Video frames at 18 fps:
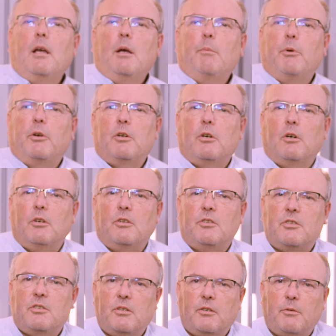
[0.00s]

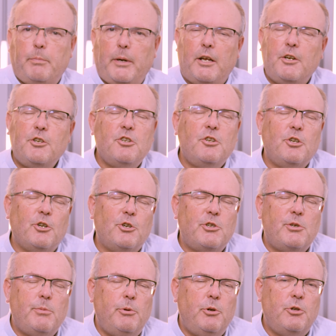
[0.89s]
because pension
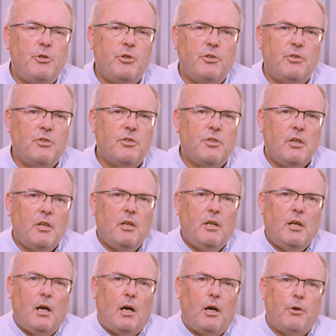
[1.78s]
contributions
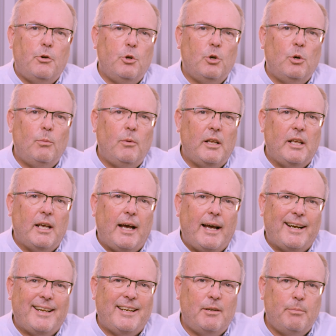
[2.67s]
are normally
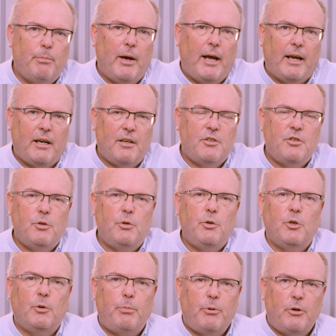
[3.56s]
added back to
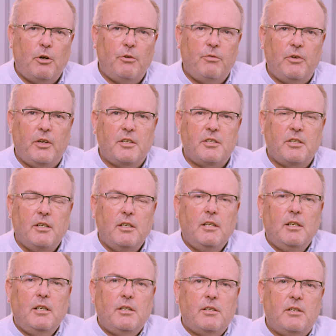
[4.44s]
your profit
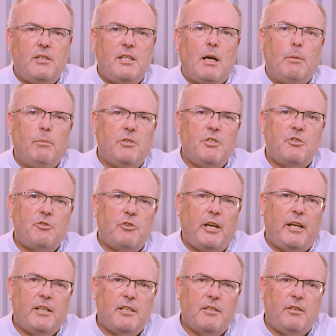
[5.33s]
to
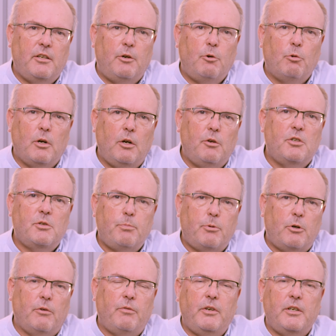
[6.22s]
demonstrate the gross
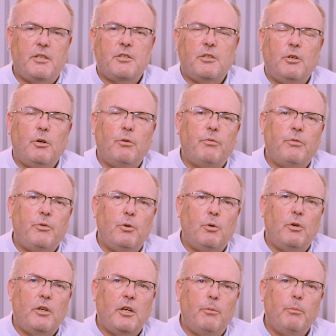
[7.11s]
profit of
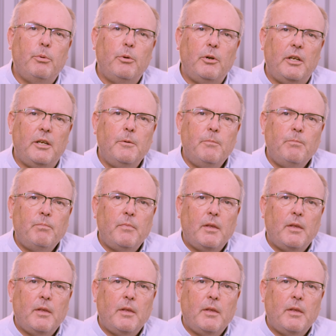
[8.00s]
your company.